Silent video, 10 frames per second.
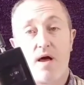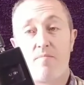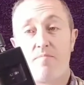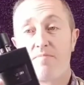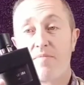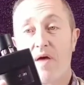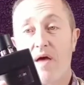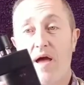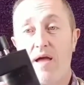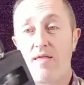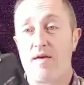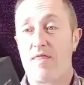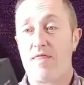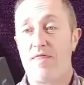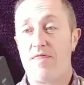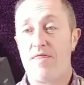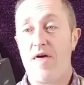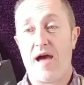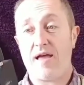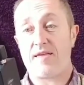And
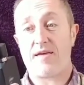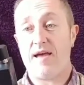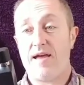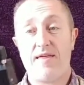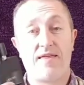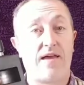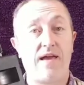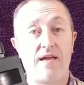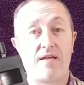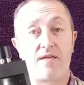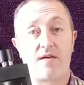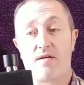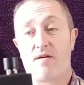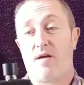that is it.